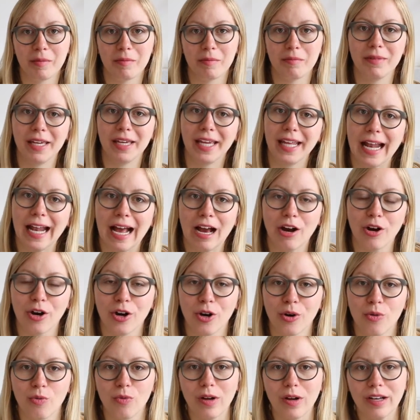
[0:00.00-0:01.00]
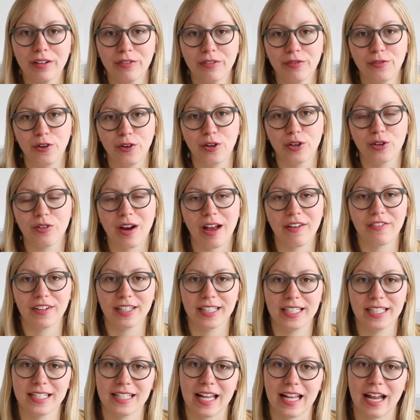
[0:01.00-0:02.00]
meet our wonderful
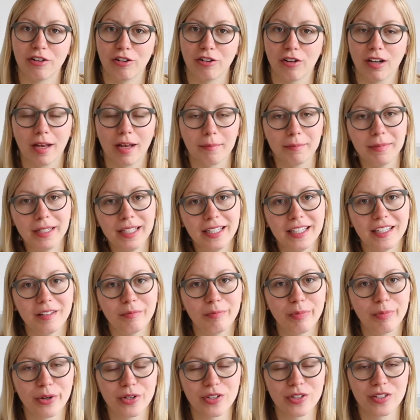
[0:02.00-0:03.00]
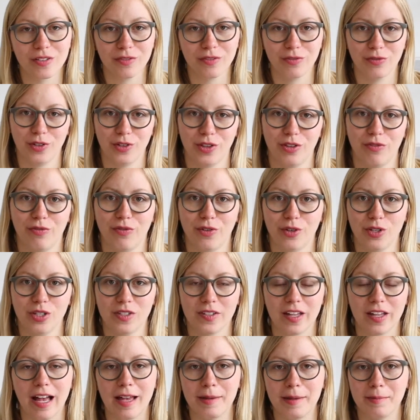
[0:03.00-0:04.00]
graphic designer Camille in person for the
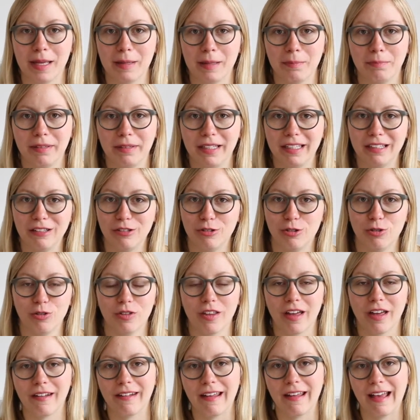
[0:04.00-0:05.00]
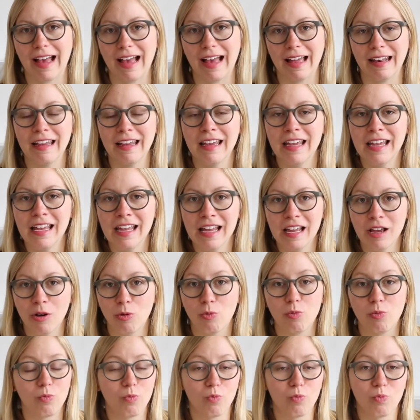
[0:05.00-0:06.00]
first time, and B, do that at
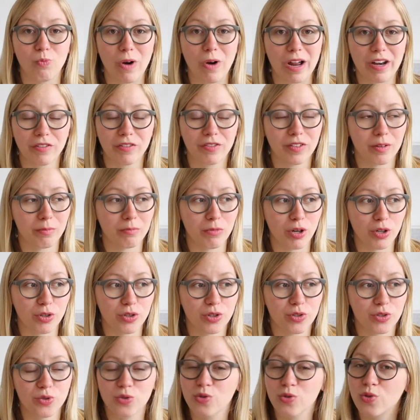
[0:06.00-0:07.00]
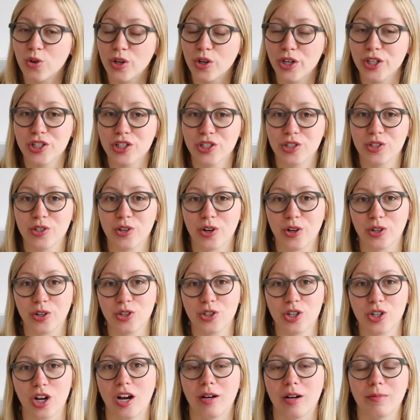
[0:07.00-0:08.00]
one of the most gorgeous yarn
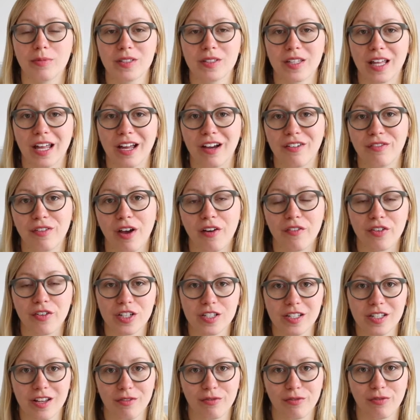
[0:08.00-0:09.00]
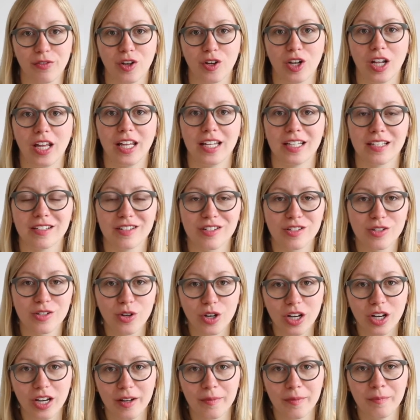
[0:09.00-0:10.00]
shops that I've ever set foot in,
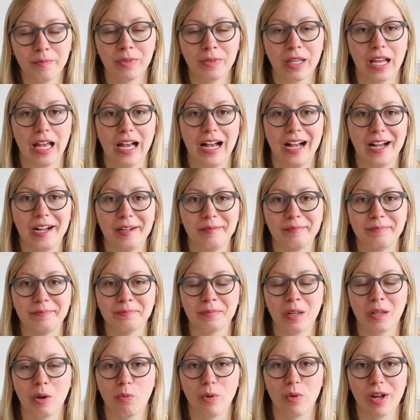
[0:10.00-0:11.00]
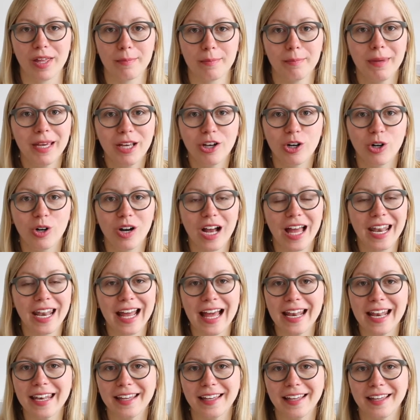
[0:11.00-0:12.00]
Snorre, with Mikko
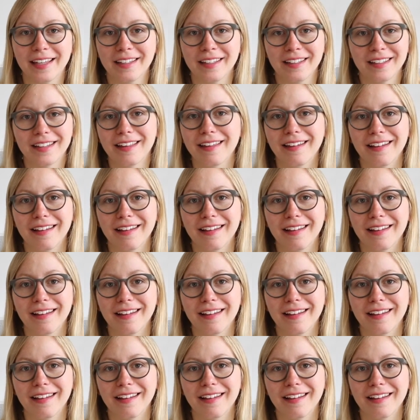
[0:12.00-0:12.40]
and Anne.